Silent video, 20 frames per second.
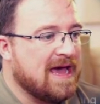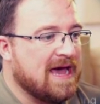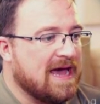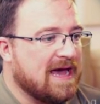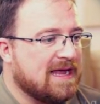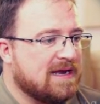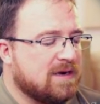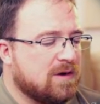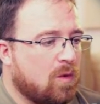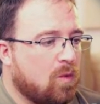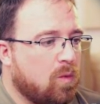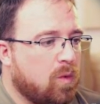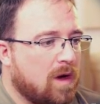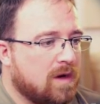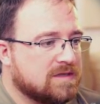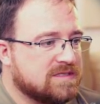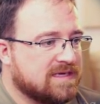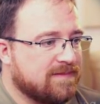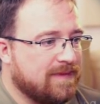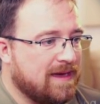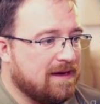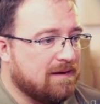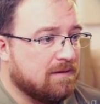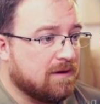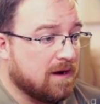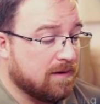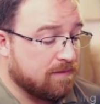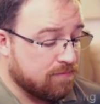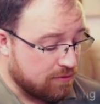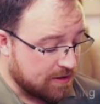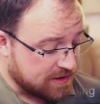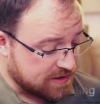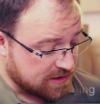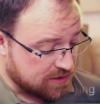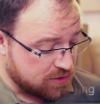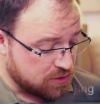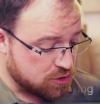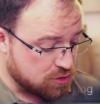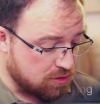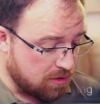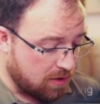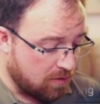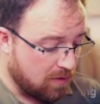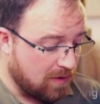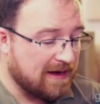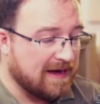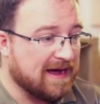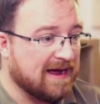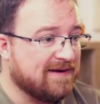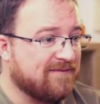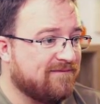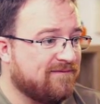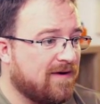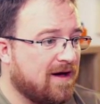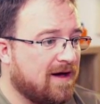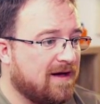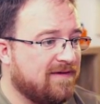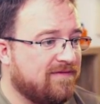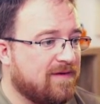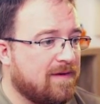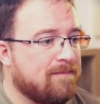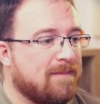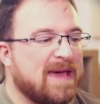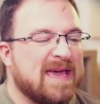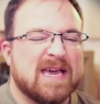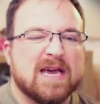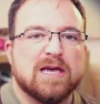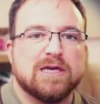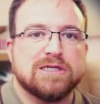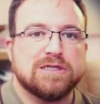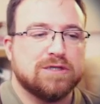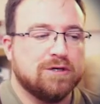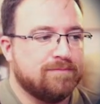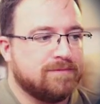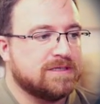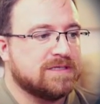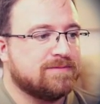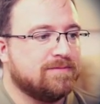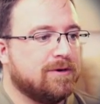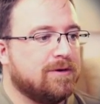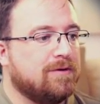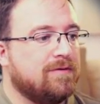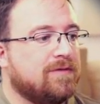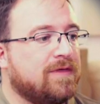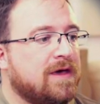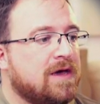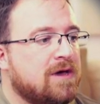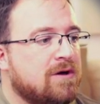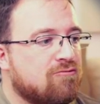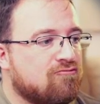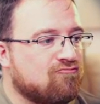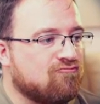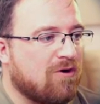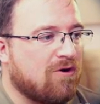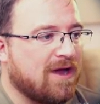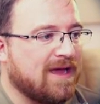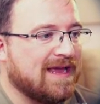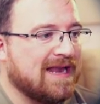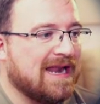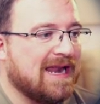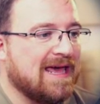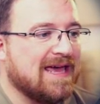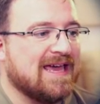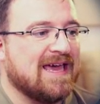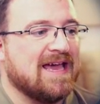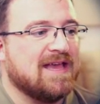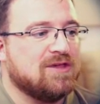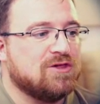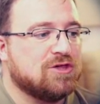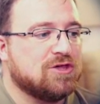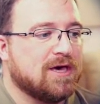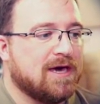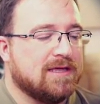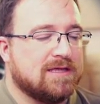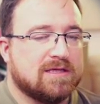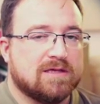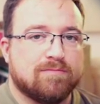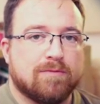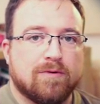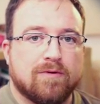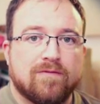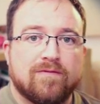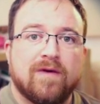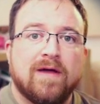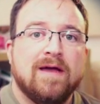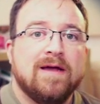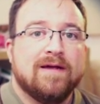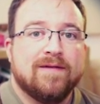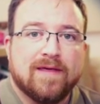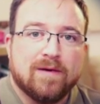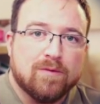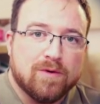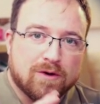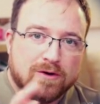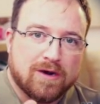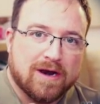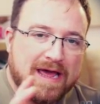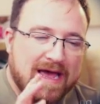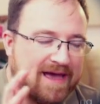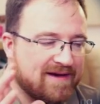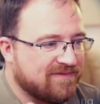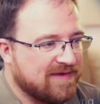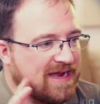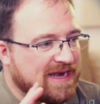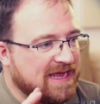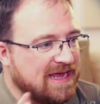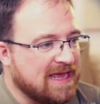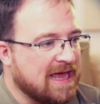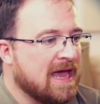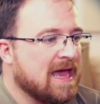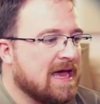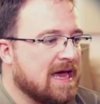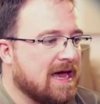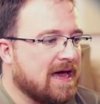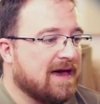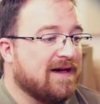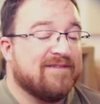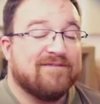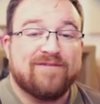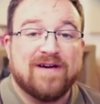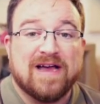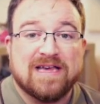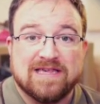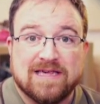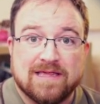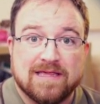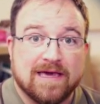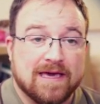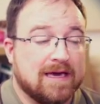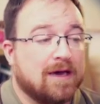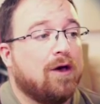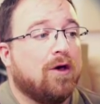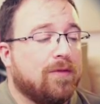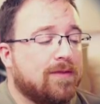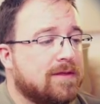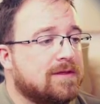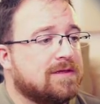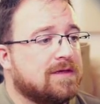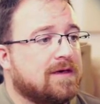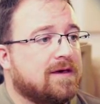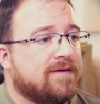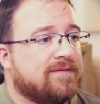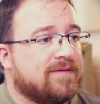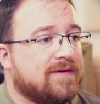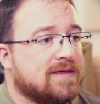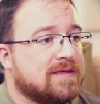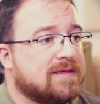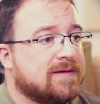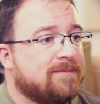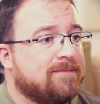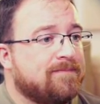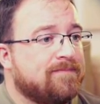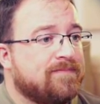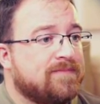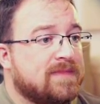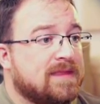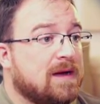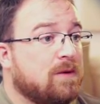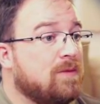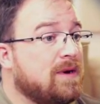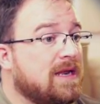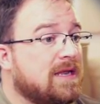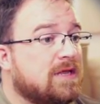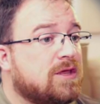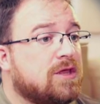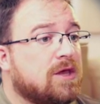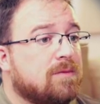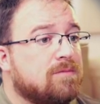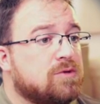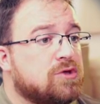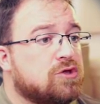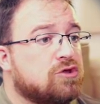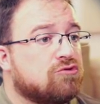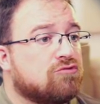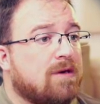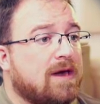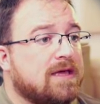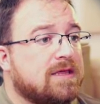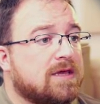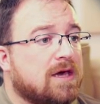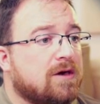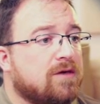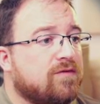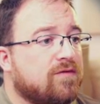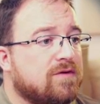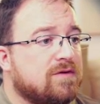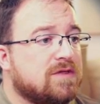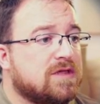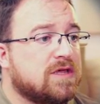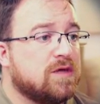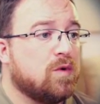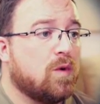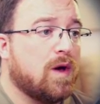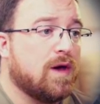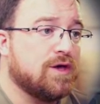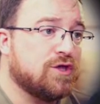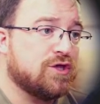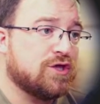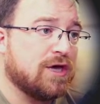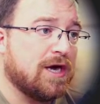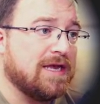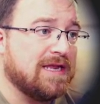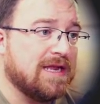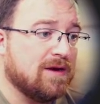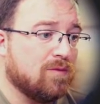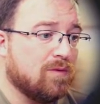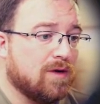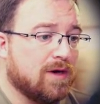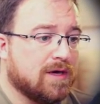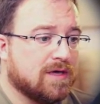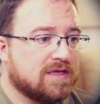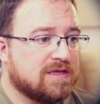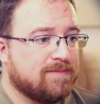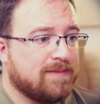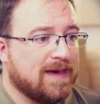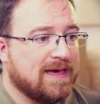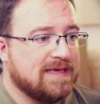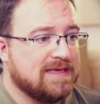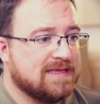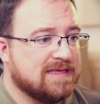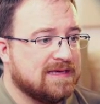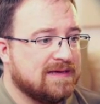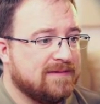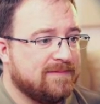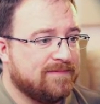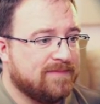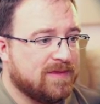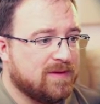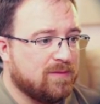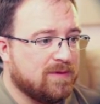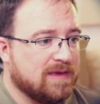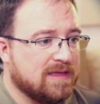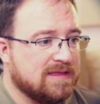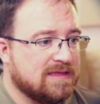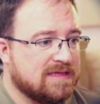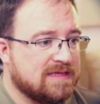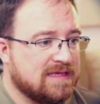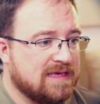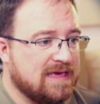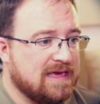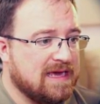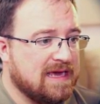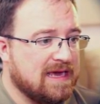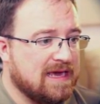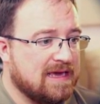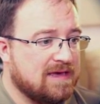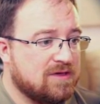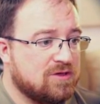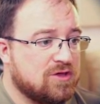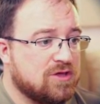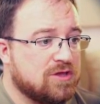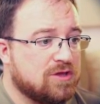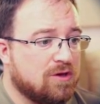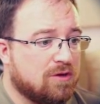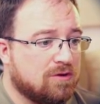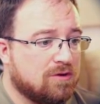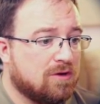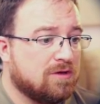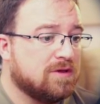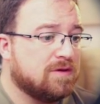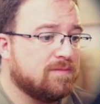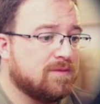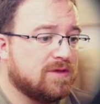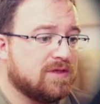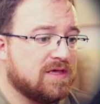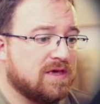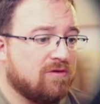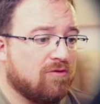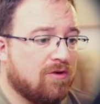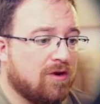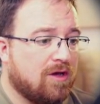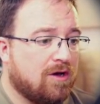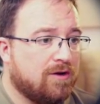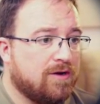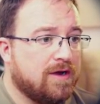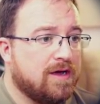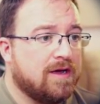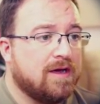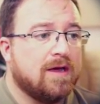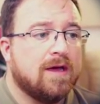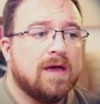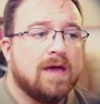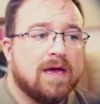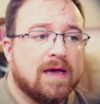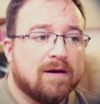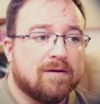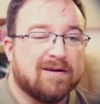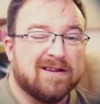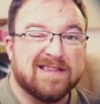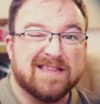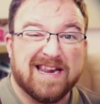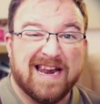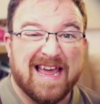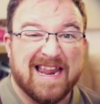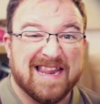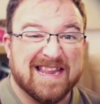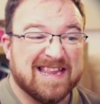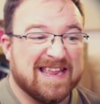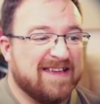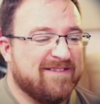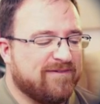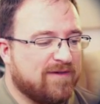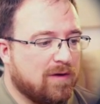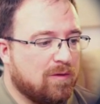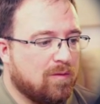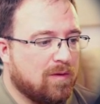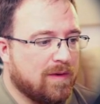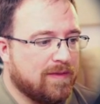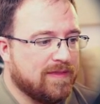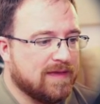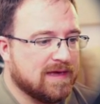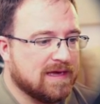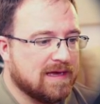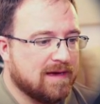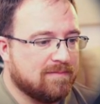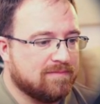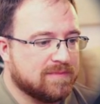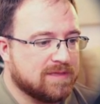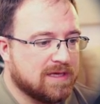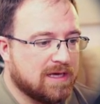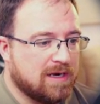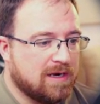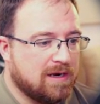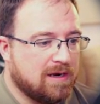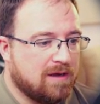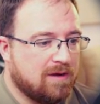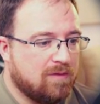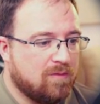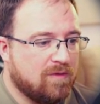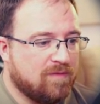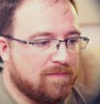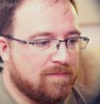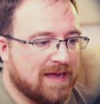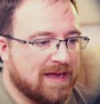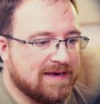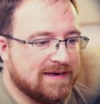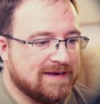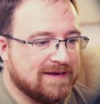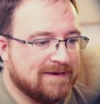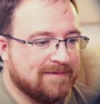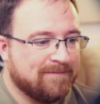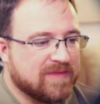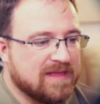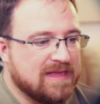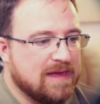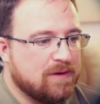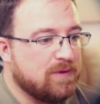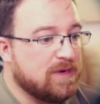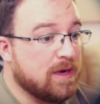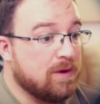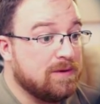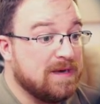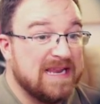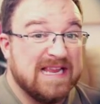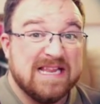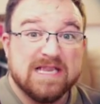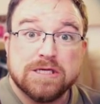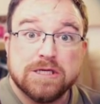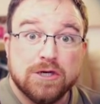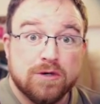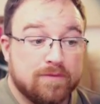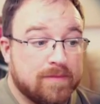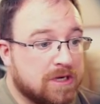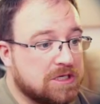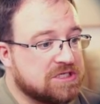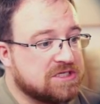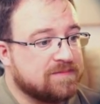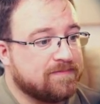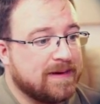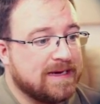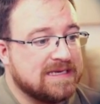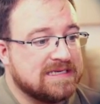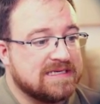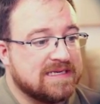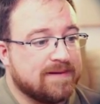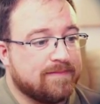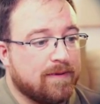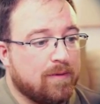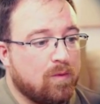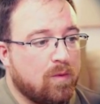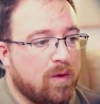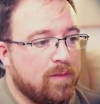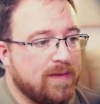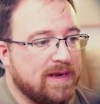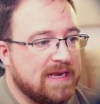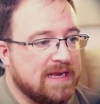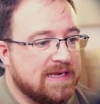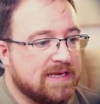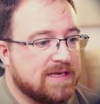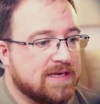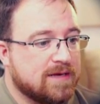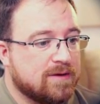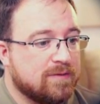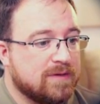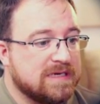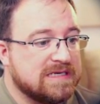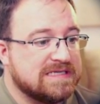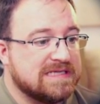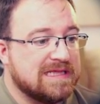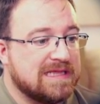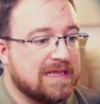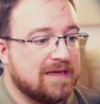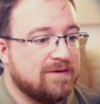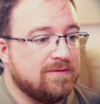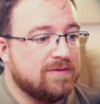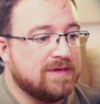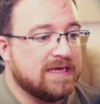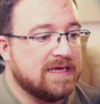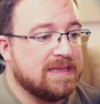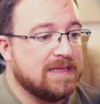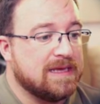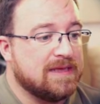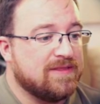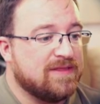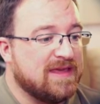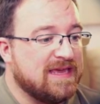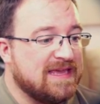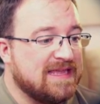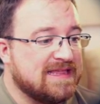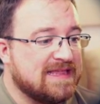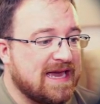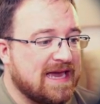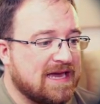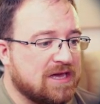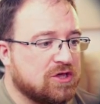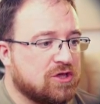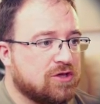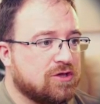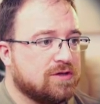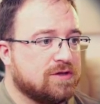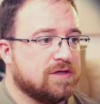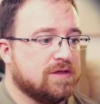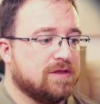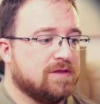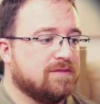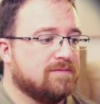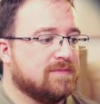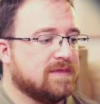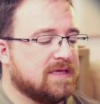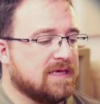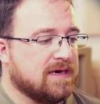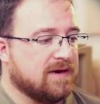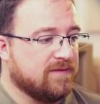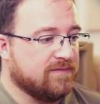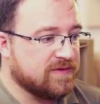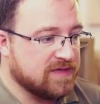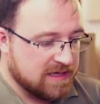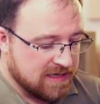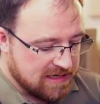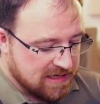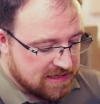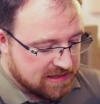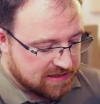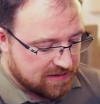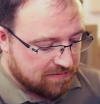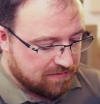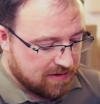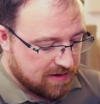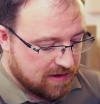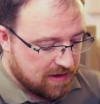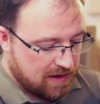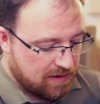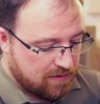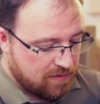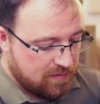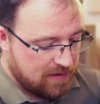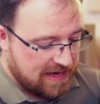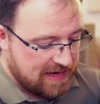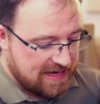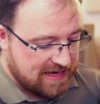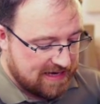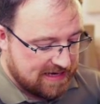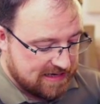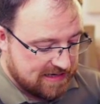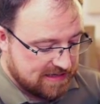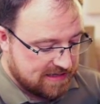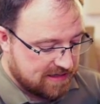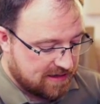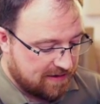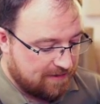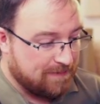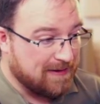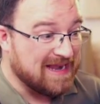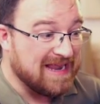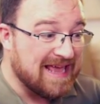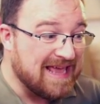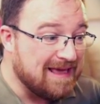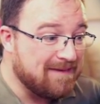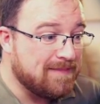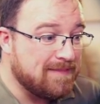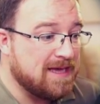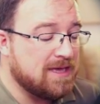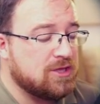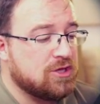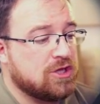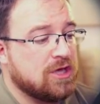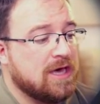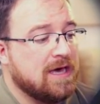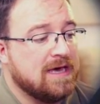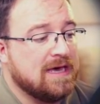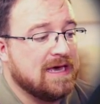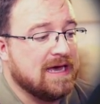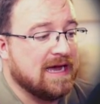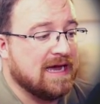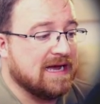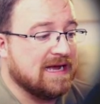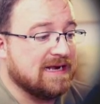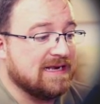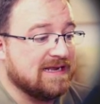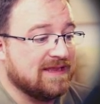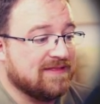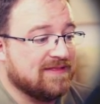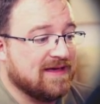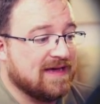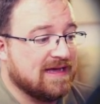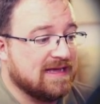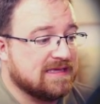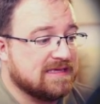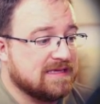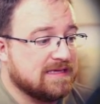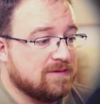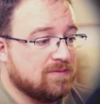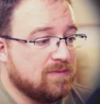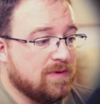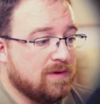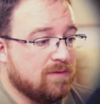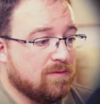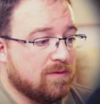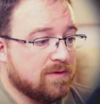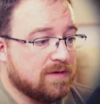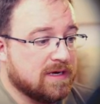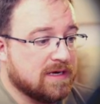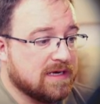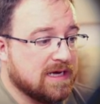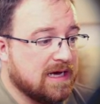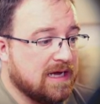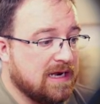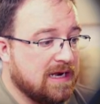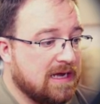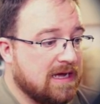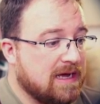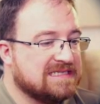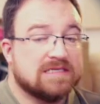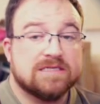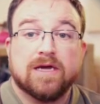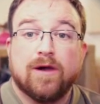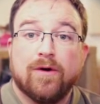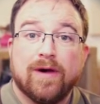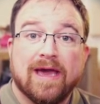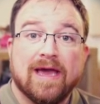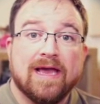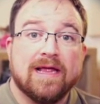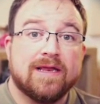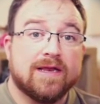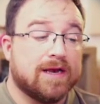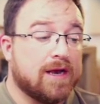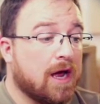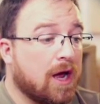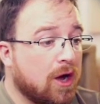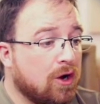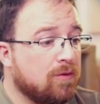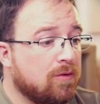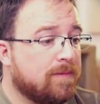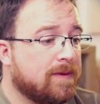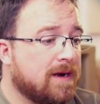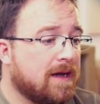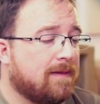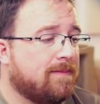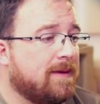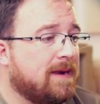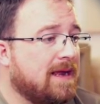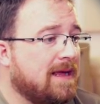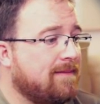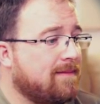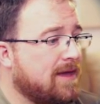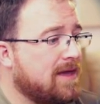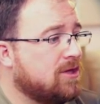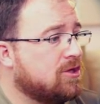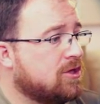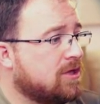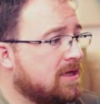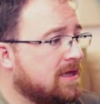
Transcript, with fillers: And whilst I'm here, I'm going to press control and five and make her super smooth, right click and shade smooth. Then we're not going to have any uh, faceting on the surface. Now we need to jump straight over into our shading workspace. We can see here she's not got a material on her. I'm going to select the default one that comes along with Blender. Now we don't need too much space here, but what we need to do is load in the textures themselves. So I'm going to go ahead and type in image and that we want a color. Let's go ahead and open up an image.